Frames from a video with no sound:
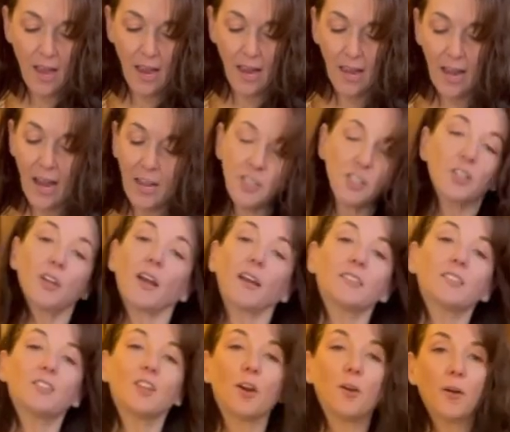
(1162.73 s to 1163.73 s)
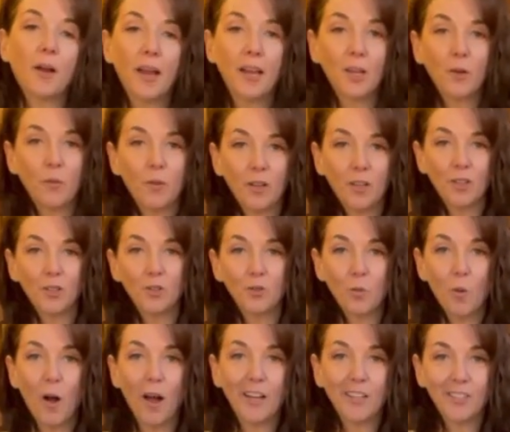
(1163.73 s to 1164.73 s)
And as you guys know, anyone who's
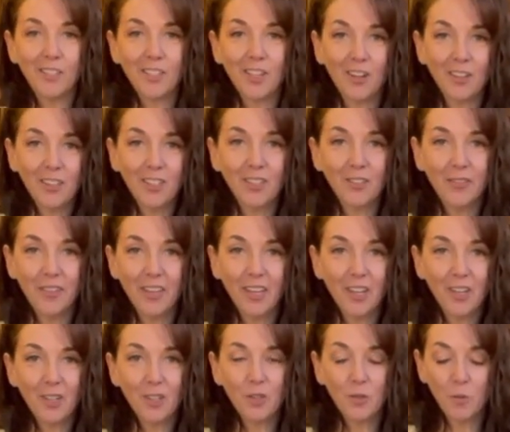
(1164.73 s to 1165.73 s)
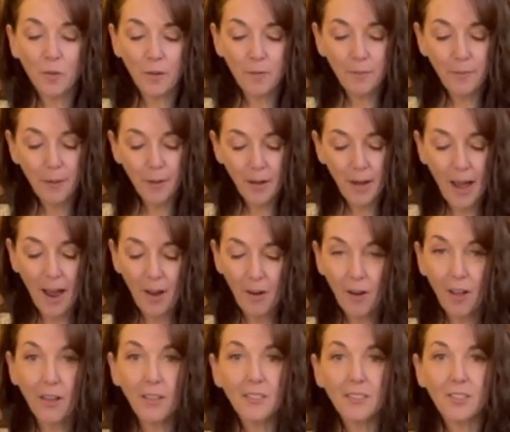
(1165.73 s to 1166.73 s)
watched all these videos we've put out
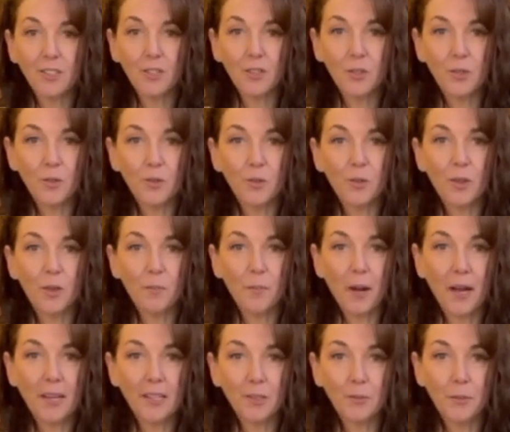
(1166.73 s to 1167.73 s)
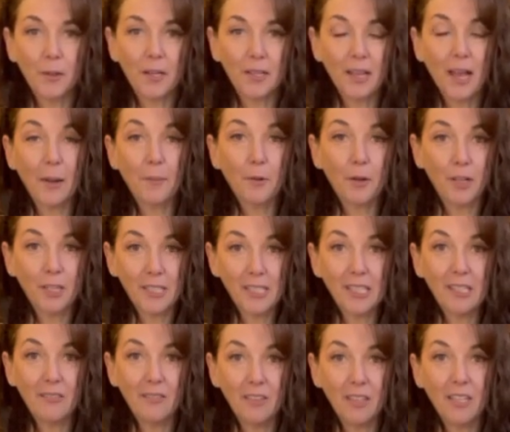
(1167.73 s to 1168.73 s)
onto the Pikes Peak Library
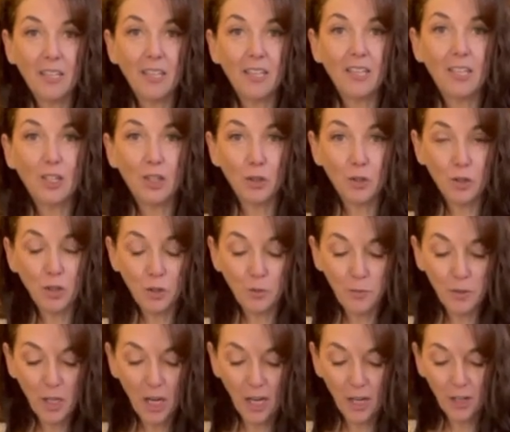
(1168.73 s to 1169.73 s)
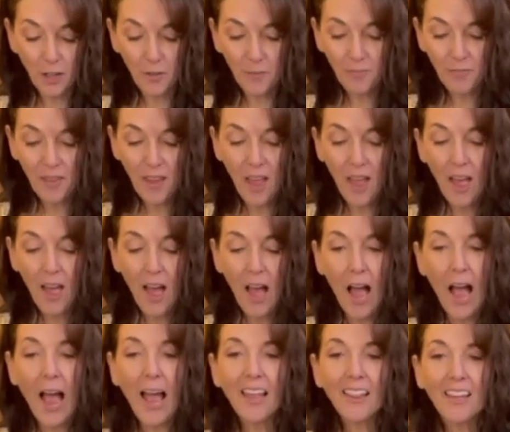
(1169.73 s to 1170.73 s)
TV YouTube channel,
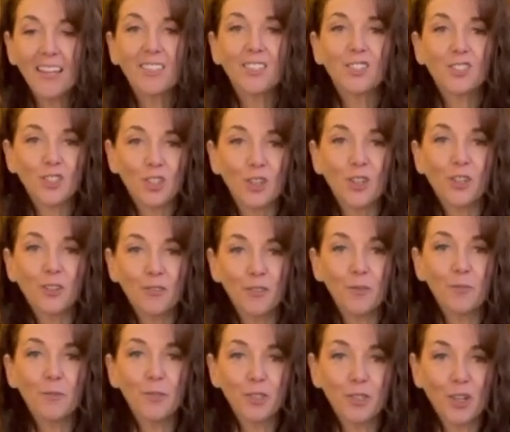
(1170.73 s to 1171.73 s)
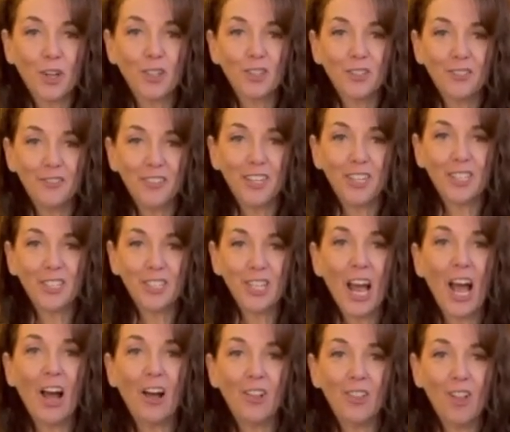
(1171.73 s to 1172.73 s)
I like to show you from start to finish
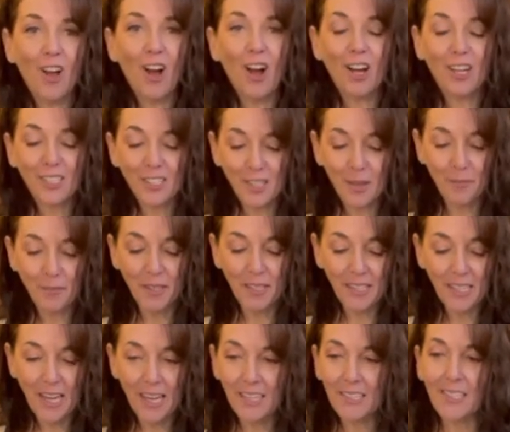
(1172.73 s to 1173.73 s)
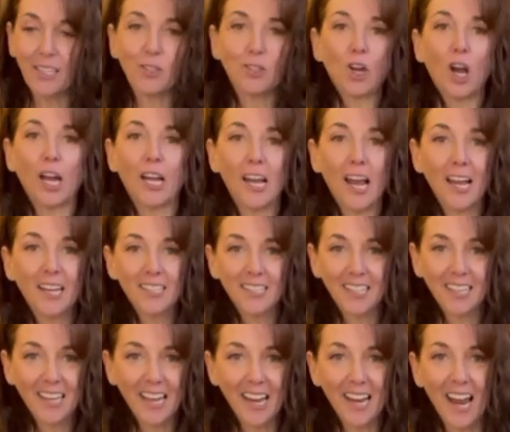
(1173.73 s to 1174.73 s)
how long something takes. I try not
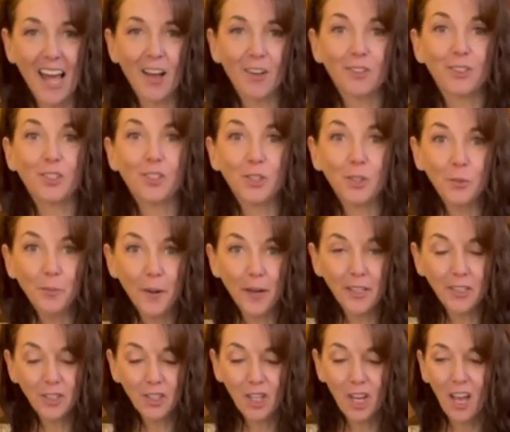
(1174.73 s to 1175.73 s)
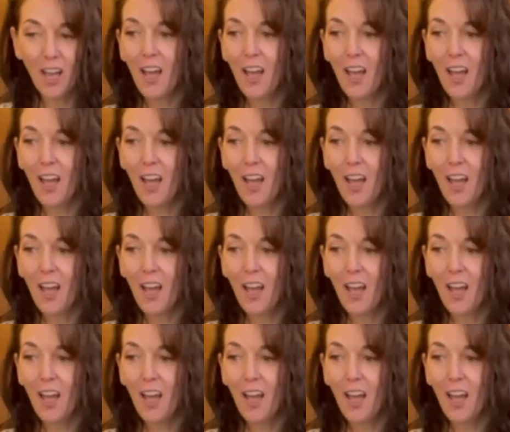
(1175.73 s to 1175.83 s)
to cut out too much